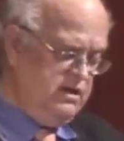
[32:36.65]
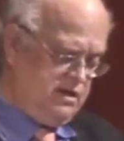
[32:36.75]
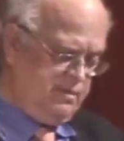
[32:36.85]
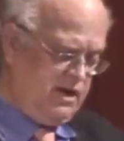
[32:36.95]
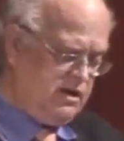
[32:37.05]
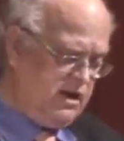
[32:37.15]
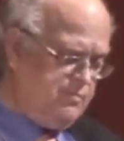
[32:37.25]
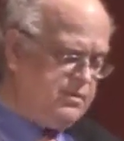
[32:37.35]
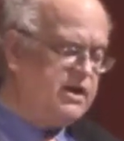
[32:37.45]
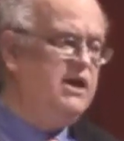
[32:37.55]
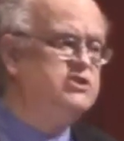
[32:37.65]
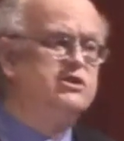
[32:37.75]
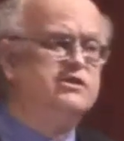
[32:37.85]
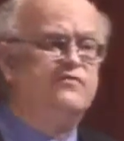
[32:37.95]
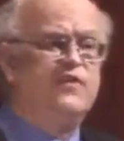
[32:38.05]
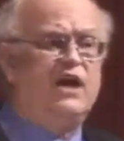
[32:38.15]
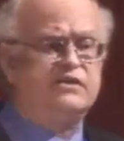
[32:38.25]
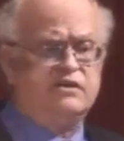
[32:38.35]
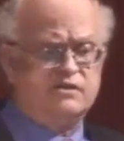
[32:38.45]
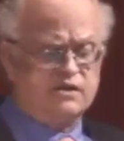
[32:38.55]
depending on applications, the
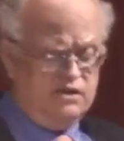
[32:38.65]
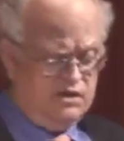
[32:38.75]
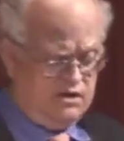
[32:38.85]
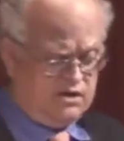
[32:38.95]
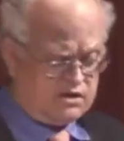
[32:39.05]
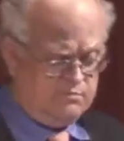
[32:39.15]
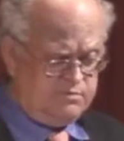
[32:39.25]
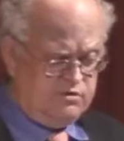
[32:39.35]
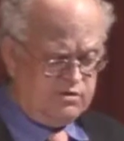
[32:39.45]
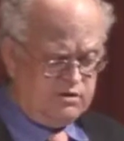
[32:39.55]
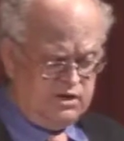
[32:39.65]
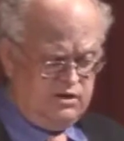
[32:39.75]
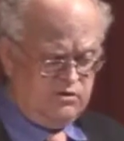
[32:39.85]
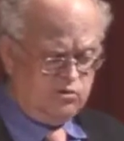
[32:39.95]
fastest uh, computer in the